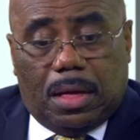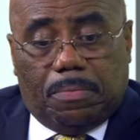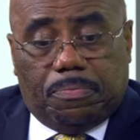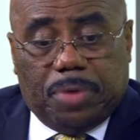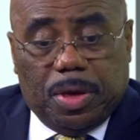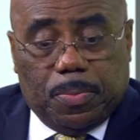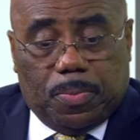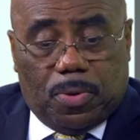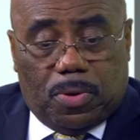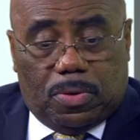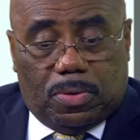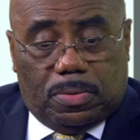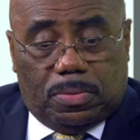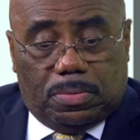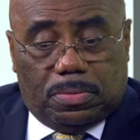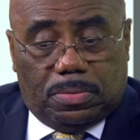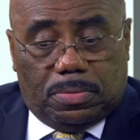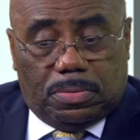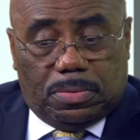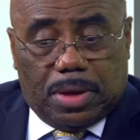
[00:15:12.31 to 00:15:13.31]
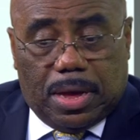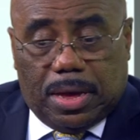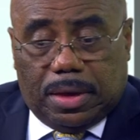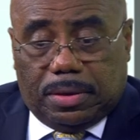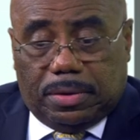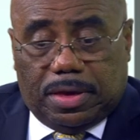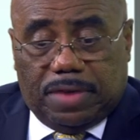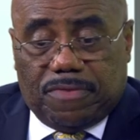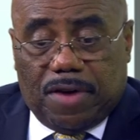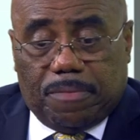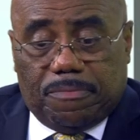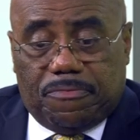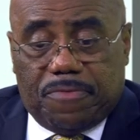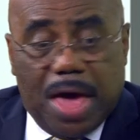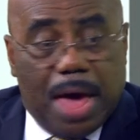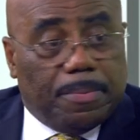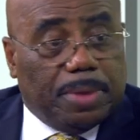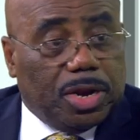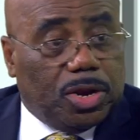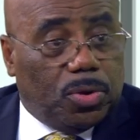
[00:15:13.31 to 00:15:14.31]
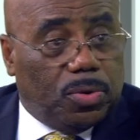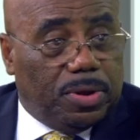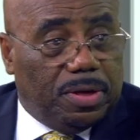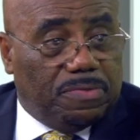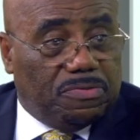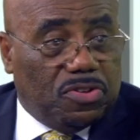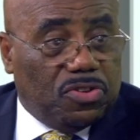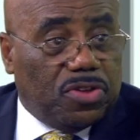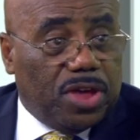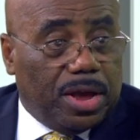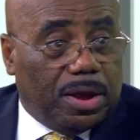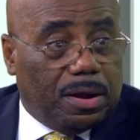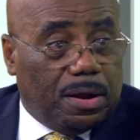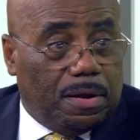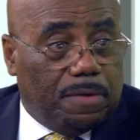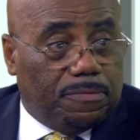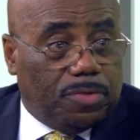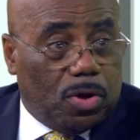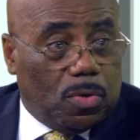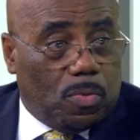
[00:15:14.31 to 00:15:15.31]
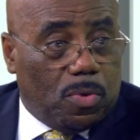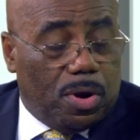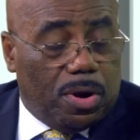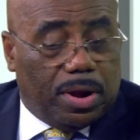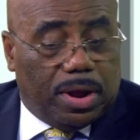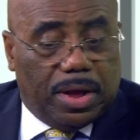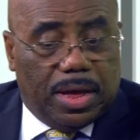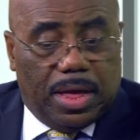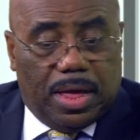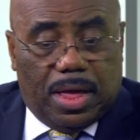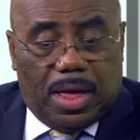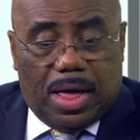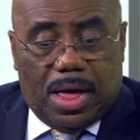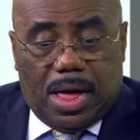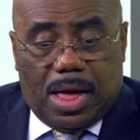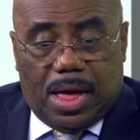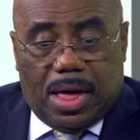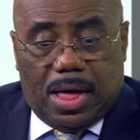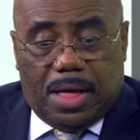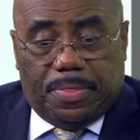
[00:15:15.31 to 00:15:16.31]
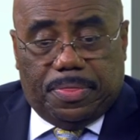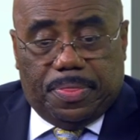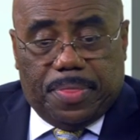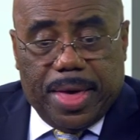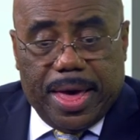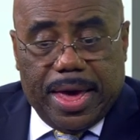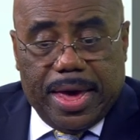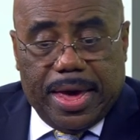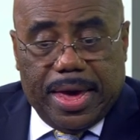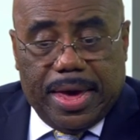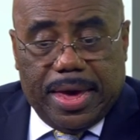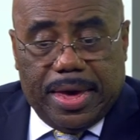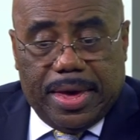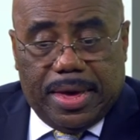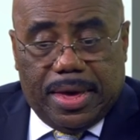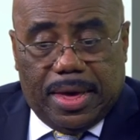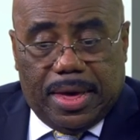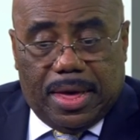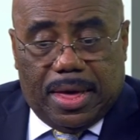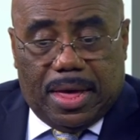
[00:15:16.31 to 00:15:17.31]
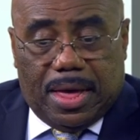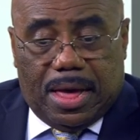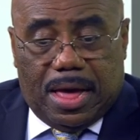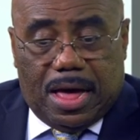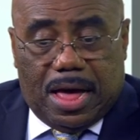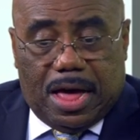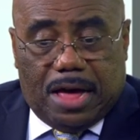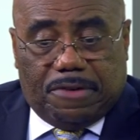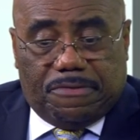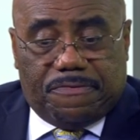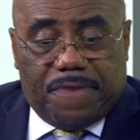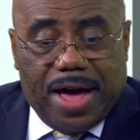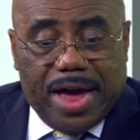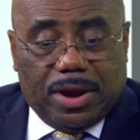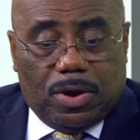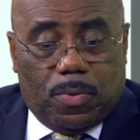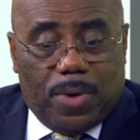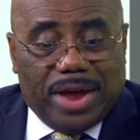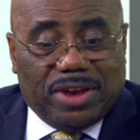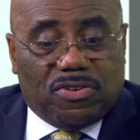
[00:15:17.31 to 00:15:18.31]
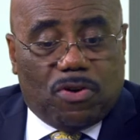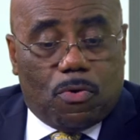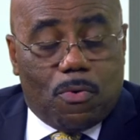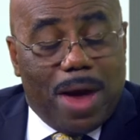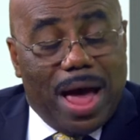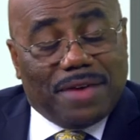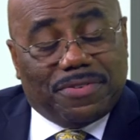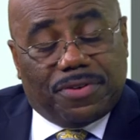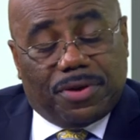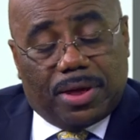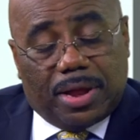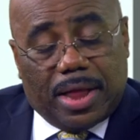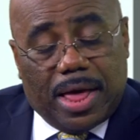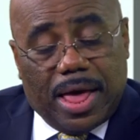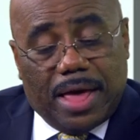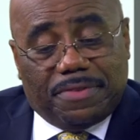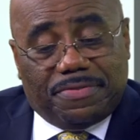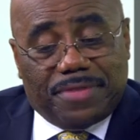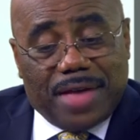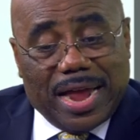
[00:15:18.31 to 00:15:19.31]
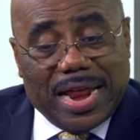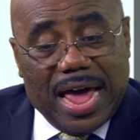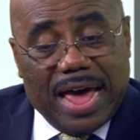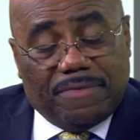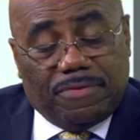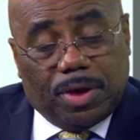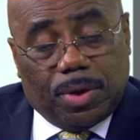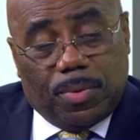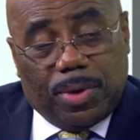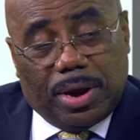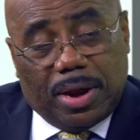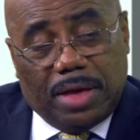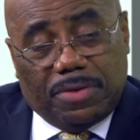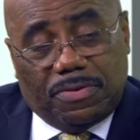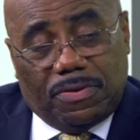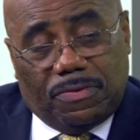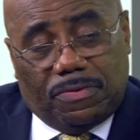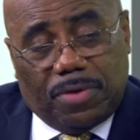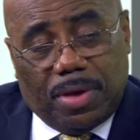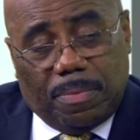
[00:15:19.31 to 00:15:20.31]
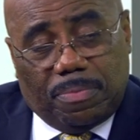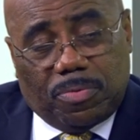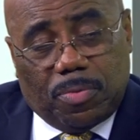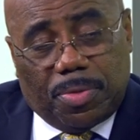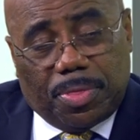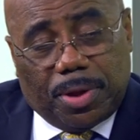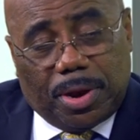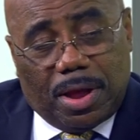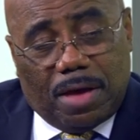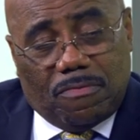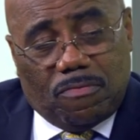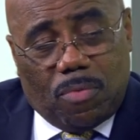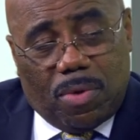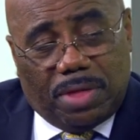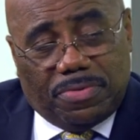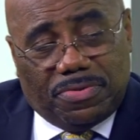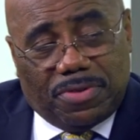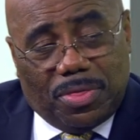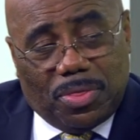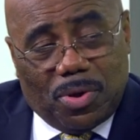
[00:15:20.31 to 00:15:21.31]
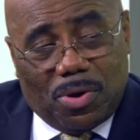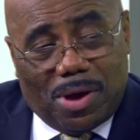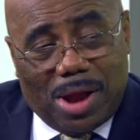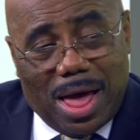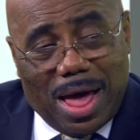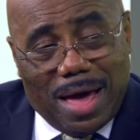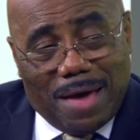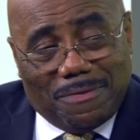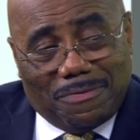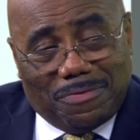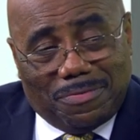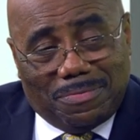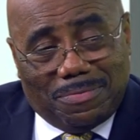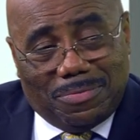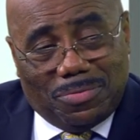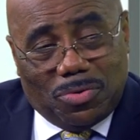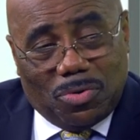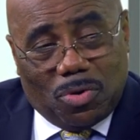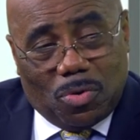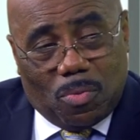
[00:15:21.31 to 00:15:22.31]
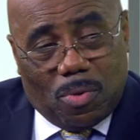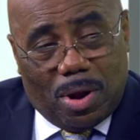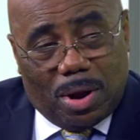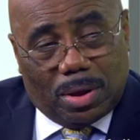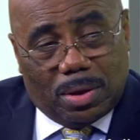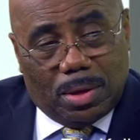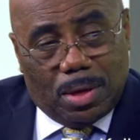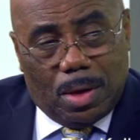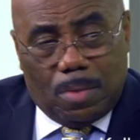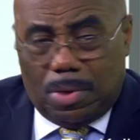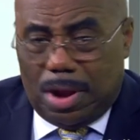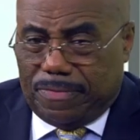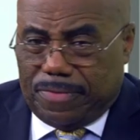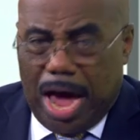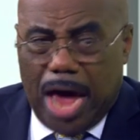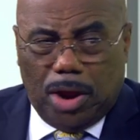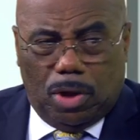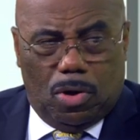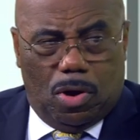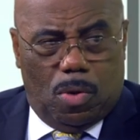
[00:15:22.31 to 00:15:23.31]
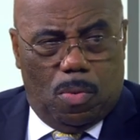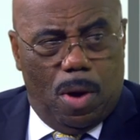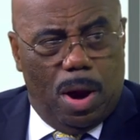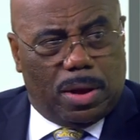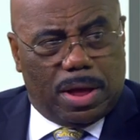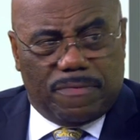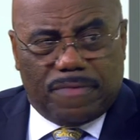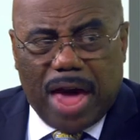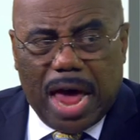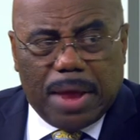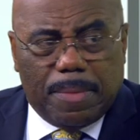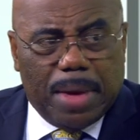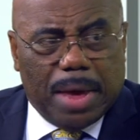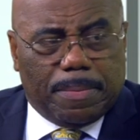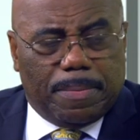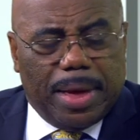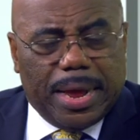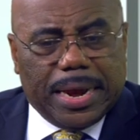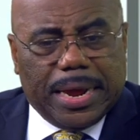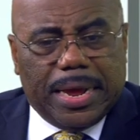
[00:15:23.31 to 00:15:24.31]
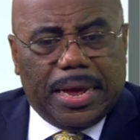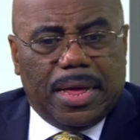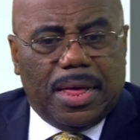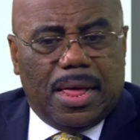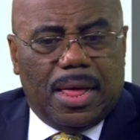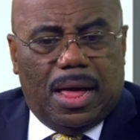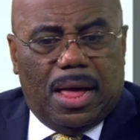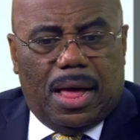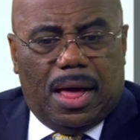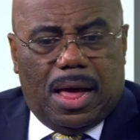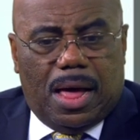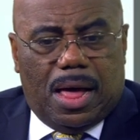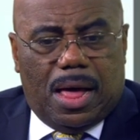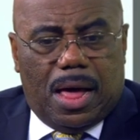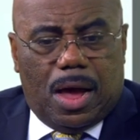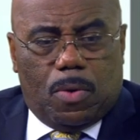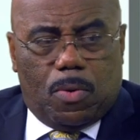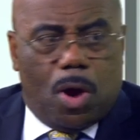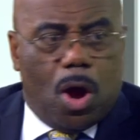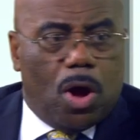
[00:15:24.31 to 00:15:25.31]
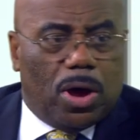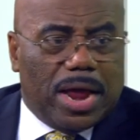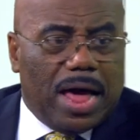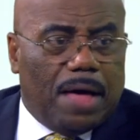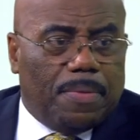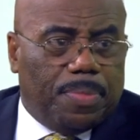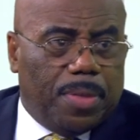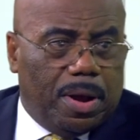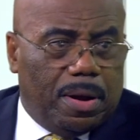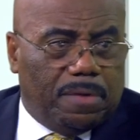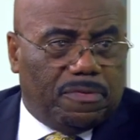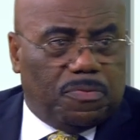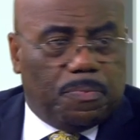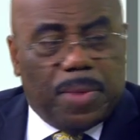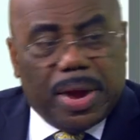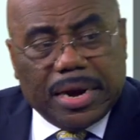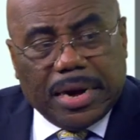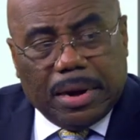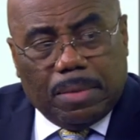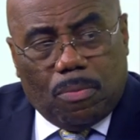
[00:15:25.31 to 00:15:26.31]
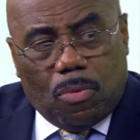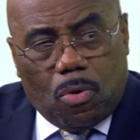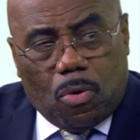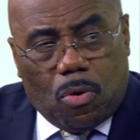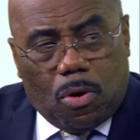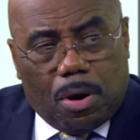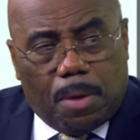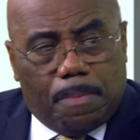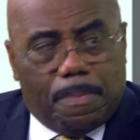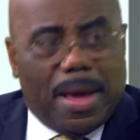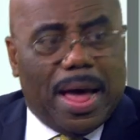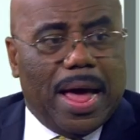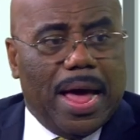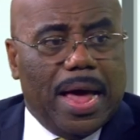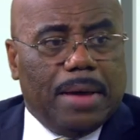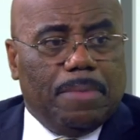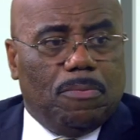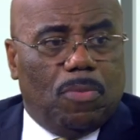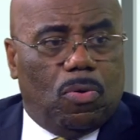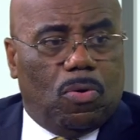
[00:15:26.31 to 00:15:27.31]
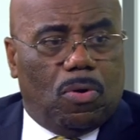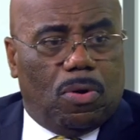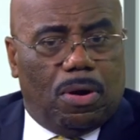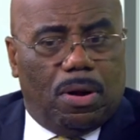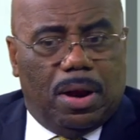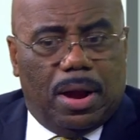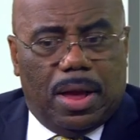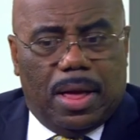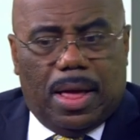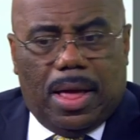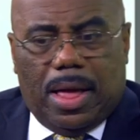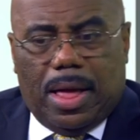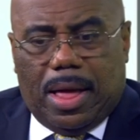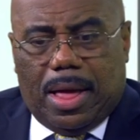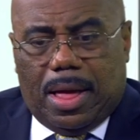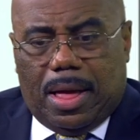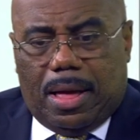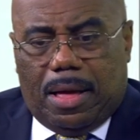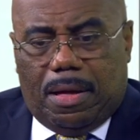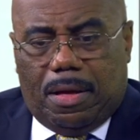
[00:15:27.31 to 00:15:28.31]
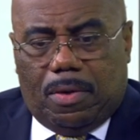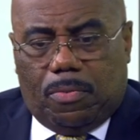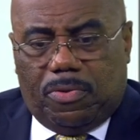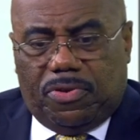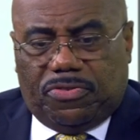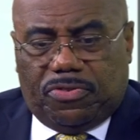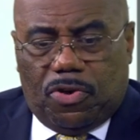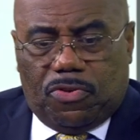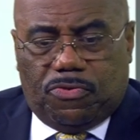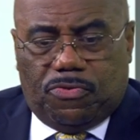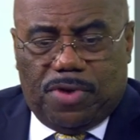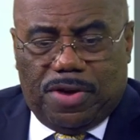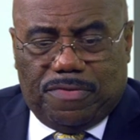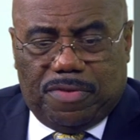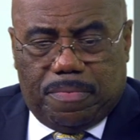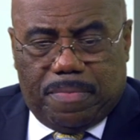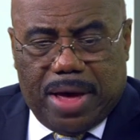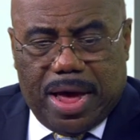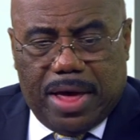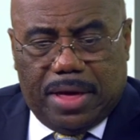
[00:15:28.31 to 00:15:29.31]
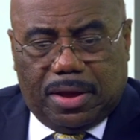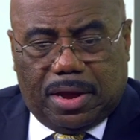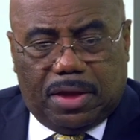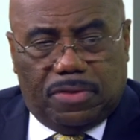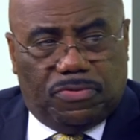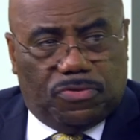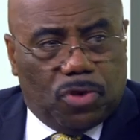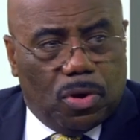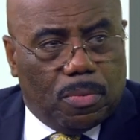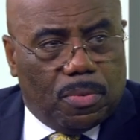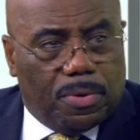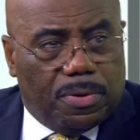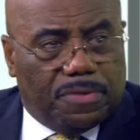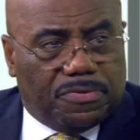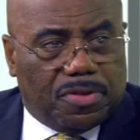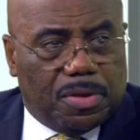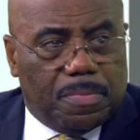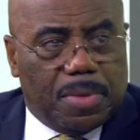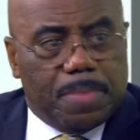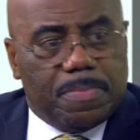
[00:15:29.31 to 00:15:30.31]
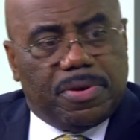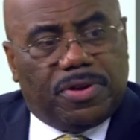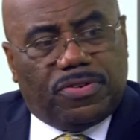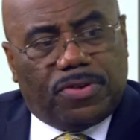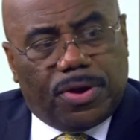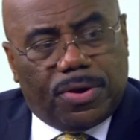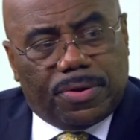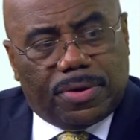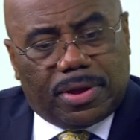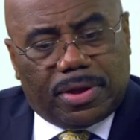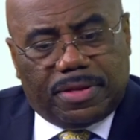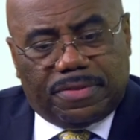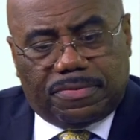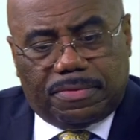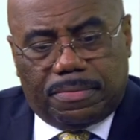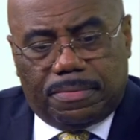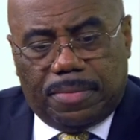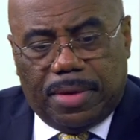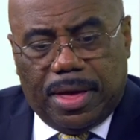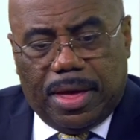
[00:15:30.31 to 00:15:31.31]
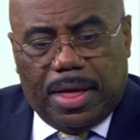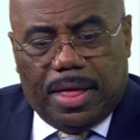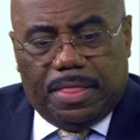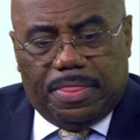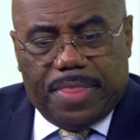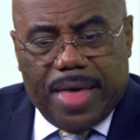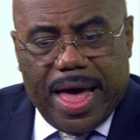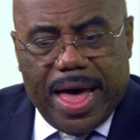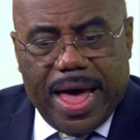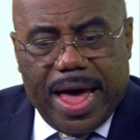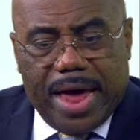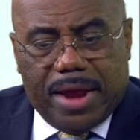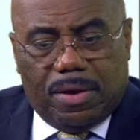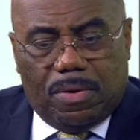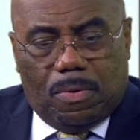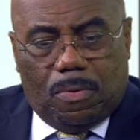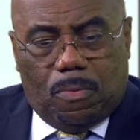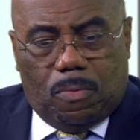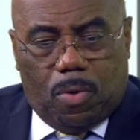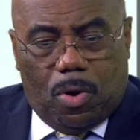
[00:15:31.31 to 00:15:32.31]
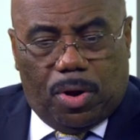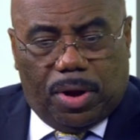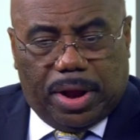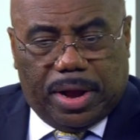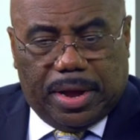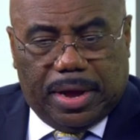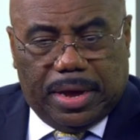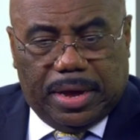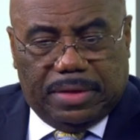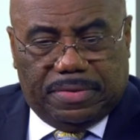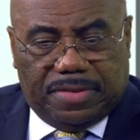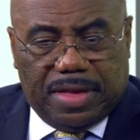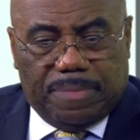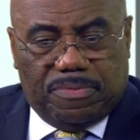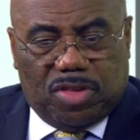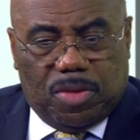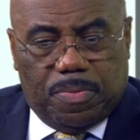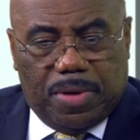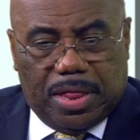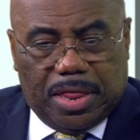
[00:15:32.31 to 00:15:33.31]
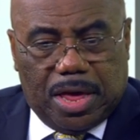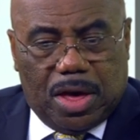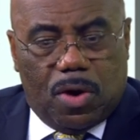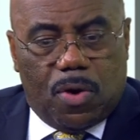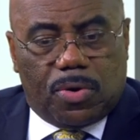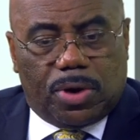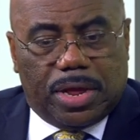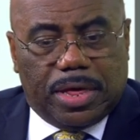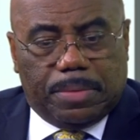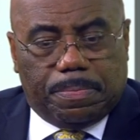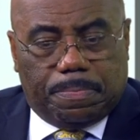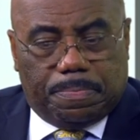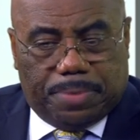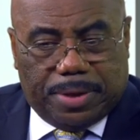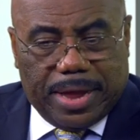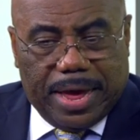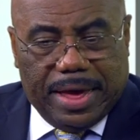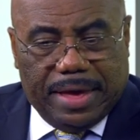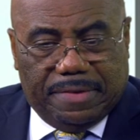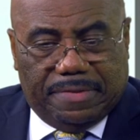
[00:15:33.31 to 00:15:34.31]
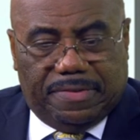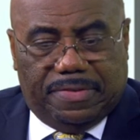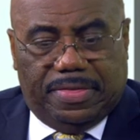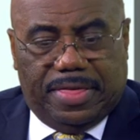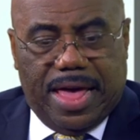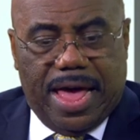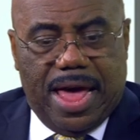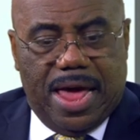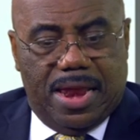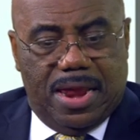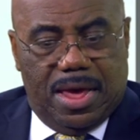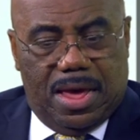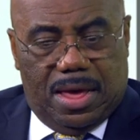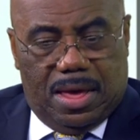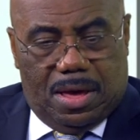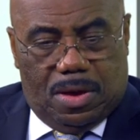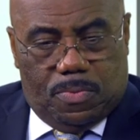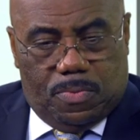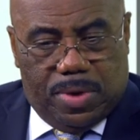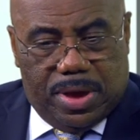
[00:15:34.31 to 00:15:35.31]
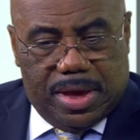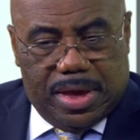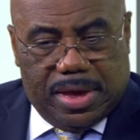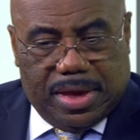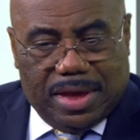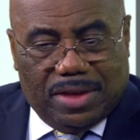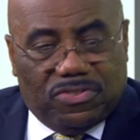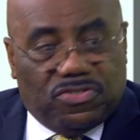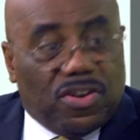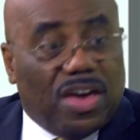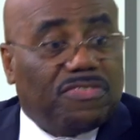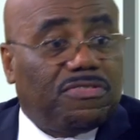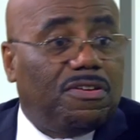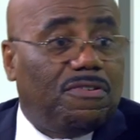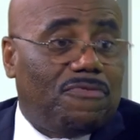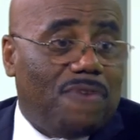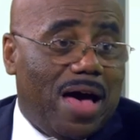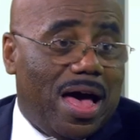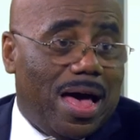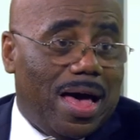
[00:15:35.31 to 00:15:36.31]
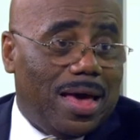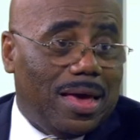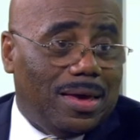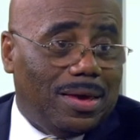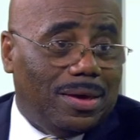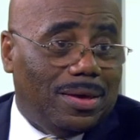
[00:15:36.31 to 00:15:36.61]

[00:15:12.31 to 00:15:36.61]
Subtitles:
People give up family duties to take care of their work. They find a way to rationalize not having relationships with the loved ones in their life due to work. Well, I've got to go to work, I've got to make money. We're all out there spending more, buying more. We're so driven by consumerism and materialism that work seems to be the only place that we can justify